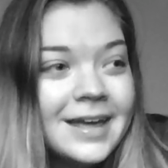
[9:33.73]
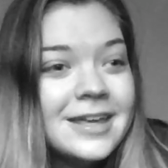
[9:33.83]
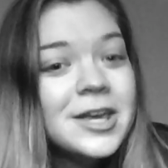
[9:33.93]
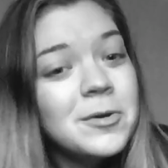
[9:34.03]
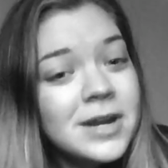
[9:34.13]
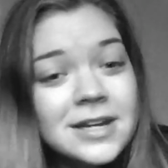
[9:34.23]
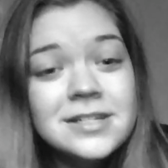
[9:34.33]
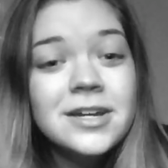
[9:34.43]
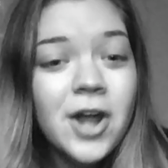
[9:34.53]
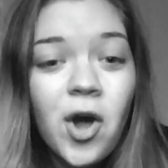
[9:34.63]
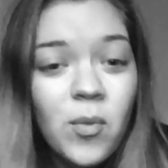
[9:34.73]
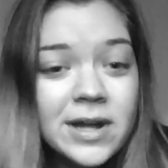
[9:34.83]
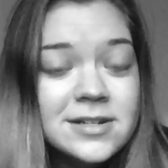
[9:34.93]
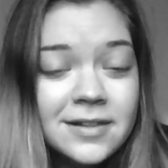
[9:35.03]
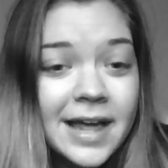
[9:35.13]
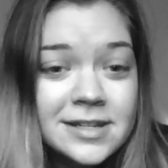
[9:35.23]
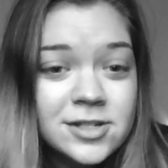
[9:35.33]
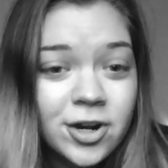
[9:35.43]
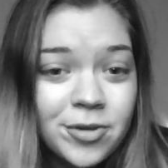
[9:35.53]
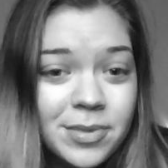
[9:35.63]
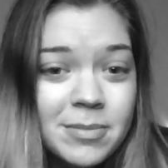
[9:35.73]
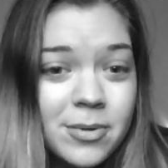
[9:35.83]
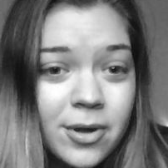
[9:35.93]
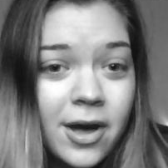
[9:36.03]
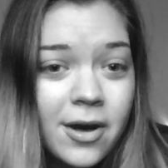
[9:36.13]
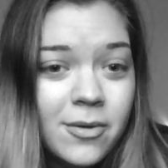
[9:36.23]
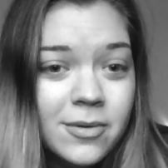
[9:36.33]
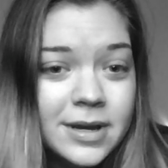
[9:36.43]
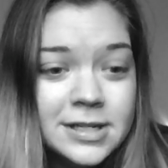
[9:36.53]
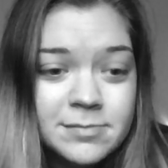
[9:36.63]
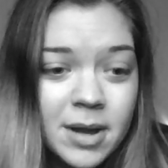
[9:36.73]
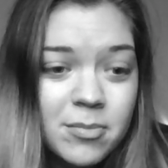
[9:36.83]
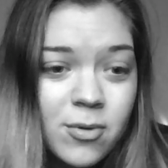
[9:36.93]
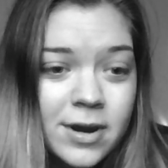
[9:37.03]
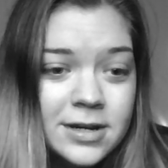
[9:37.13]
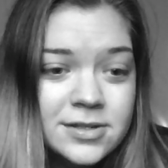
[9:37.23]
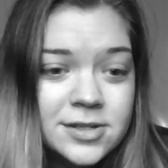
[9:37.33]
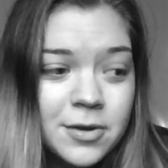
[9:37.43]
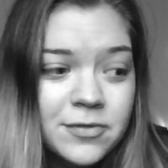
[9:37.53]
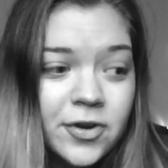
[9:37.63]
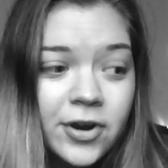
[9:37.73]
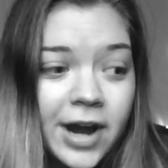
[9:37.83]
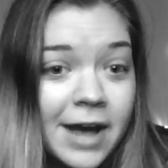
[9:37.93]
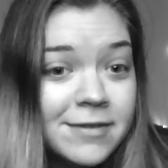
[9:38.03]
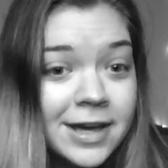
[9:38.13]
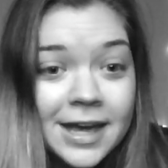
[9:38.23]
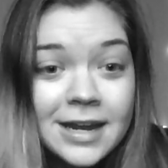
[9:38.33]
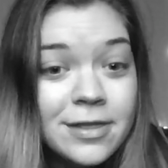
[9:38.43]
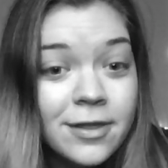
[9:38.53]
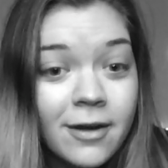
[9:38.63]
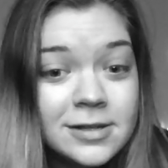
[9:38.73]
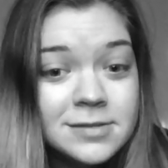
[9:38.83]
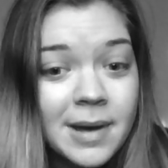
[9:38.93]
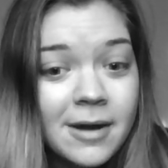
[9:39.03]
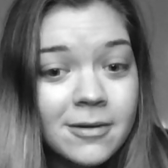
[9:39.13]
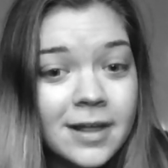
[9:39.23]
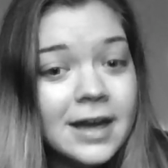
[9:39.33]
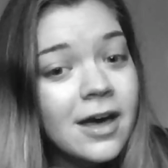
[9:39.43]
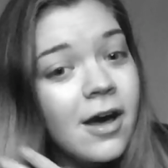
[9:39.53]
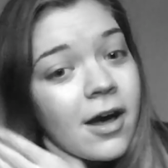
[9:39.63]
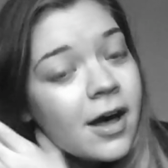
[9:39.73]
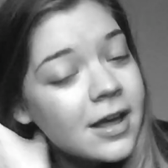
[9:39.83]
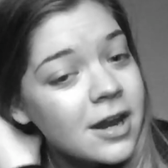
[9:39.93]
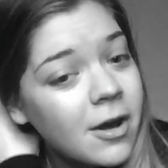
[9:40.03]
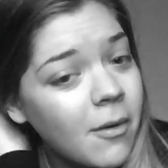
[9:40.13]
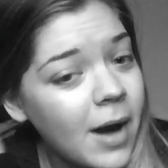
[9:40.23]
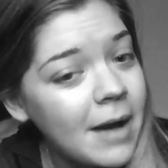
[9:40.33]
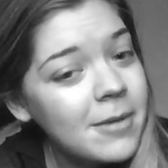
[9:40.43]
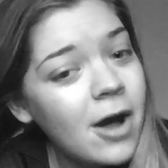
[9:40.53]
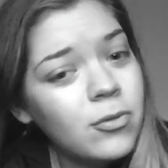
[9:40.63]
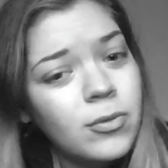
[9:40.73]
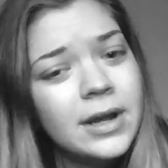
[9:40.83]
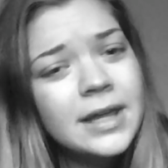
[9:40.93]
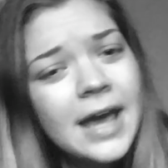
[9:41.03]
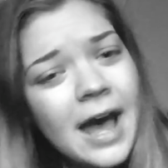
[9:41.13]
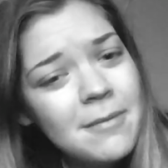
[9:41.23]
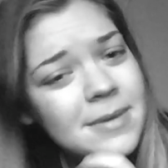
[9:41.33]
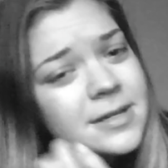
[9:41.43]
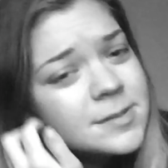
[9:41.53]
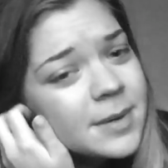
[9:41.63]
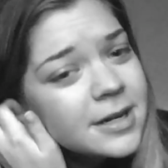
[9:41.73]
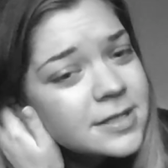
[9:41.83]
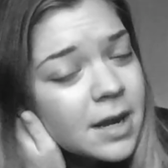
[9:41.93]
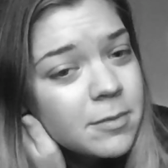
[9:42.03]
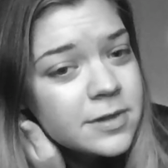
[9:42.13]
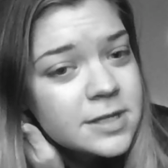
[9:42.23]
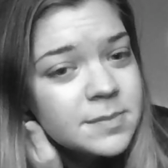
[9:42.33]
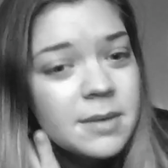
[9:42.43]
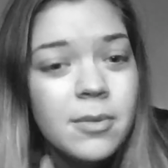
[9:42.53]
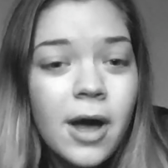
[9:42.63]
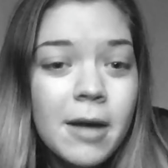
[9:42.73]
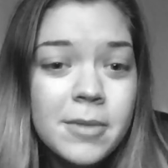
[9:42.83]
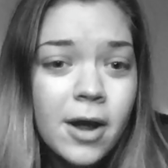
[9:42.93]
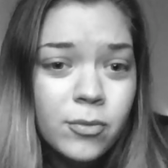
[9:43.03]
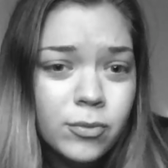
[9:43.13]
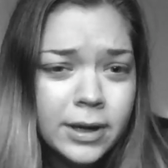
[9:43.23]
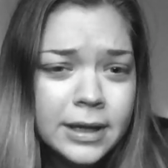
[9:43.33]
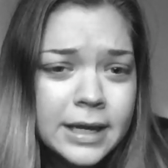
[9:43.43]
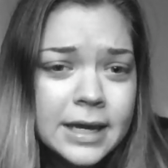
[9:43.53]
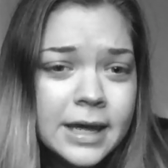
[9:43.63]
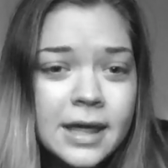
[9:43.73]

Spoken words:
you need to know when to let certain people go, is my point. So if you're having any thoughts about like, you know, I'm not really happy spending time with these people, I'm not really